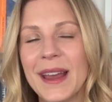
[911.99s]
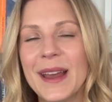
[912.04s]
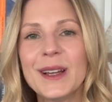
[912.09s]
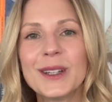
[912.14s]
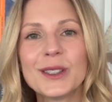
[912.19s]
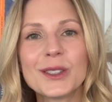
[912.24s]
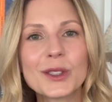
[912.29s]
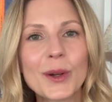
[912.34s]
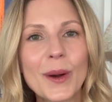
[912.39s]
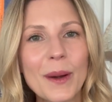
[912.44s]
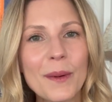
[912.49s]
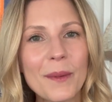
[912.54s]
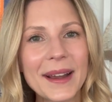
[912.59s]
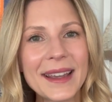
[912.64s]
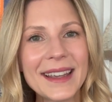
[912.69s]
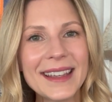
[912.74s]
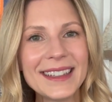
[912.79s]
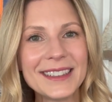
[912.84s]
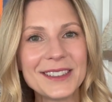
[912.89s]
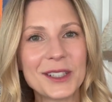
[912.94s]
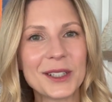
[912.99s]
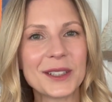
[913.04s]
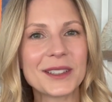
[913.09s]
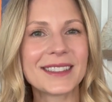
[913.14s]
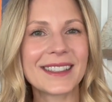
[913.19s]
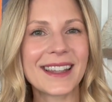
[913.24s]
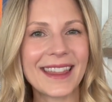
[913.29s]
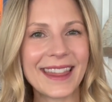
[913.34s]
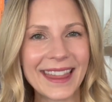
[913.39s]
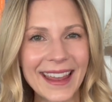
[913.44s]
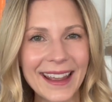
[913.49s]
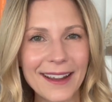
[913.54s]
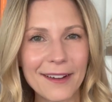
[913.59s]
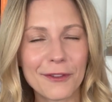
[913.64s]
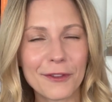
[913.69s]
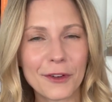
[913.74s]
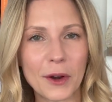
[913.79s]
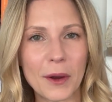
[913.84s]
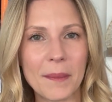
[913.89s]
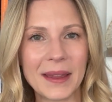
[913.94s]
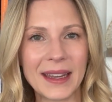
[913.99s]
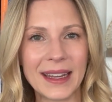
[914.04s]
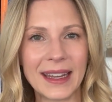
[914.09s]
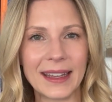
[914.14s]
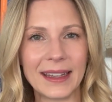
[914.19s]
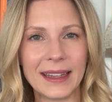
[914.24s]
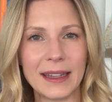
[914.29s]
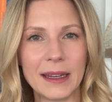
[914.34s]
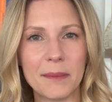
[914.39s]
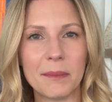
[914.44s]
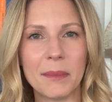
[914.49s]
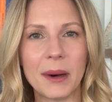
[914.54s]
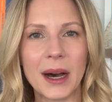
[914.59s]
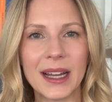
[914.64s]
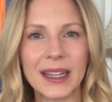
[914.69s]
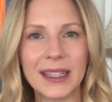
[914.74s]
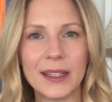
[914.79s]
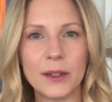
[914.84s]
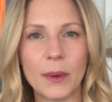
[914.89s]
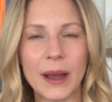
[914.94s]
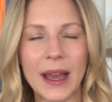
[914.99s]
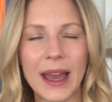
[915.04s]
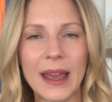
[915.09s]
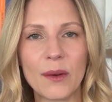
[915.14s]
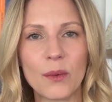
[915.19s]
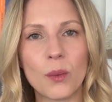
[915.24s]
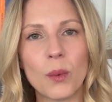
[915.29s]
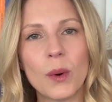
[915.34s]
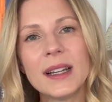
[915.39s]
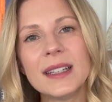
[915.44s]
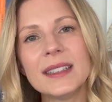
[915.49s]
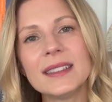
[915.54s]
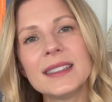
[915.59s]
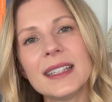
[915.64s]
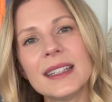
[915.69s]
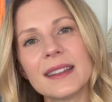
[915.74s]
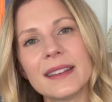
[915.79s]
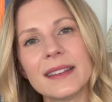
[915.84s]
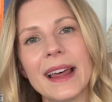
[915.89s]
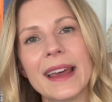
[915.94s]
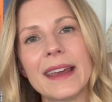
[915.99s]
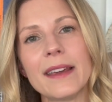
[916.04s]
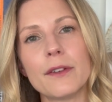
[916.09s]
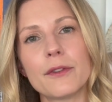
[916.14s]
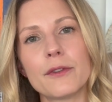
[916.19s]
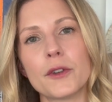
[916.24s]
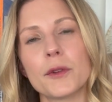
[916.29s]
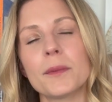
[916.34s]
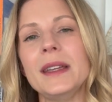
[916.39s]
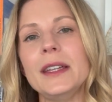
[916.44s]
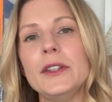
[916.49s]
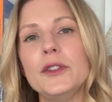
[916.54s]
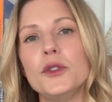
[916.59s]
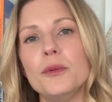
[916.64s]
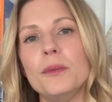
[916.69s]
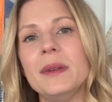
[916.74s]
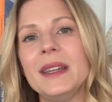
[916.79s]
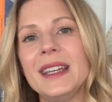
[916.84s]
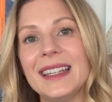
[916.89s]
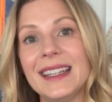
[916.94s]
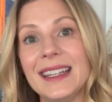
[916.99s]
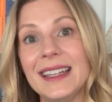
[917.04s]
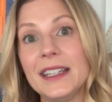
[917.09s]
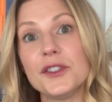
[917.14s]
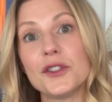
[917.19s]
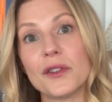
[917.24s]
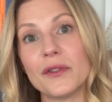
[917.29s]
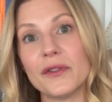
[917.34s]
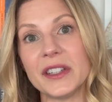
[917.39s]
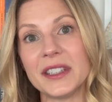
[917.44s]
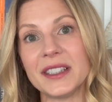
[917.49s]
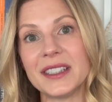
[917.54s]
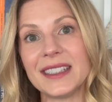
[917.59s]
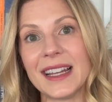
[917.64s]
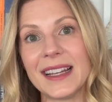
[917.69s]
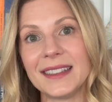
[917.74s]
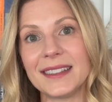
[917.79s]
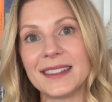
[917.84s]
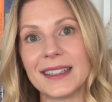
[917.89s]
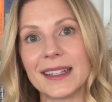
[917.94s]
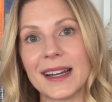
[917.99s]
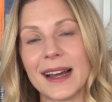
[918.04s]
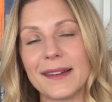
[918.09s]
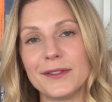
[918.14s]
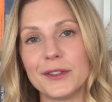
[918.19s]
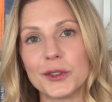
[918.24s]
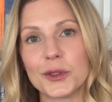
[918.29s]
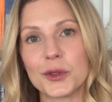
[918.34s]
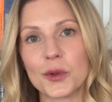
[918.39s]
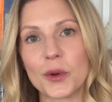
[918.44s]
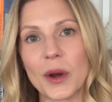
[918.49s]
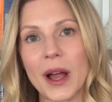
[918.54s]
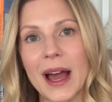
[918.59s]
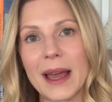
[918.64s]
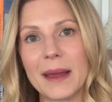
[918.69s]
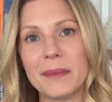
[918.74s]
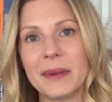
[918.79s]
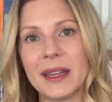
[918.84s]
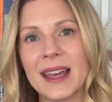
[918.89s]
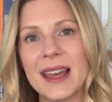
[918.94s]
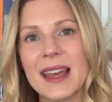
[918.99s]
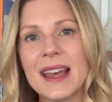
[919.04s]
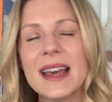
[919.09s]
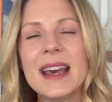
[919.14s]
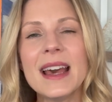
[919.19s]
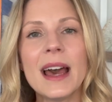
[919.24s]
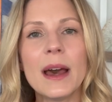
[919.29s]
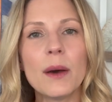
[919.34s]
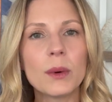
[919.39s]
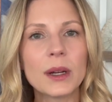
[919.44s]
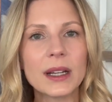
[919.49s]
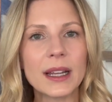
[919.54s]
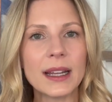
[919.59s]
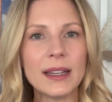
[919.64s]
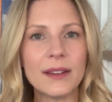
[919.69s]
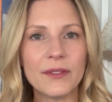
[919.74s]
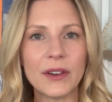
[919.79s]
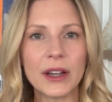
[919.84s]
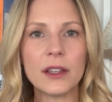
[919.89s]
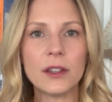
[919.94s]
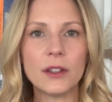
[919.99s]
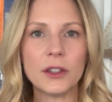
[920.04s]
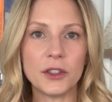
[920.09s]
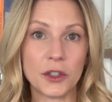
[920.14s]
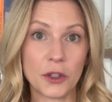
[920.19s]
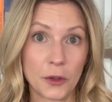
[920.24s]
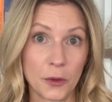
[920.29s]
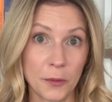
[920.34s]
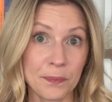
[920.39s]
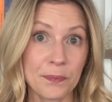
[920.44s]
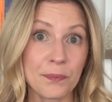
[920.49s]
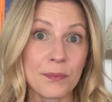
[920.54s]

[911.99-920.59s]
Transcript: So I want you to just think for a minute in an embodied way, what is it like for me to be in each of the states that I've described? And what I'd invite you to do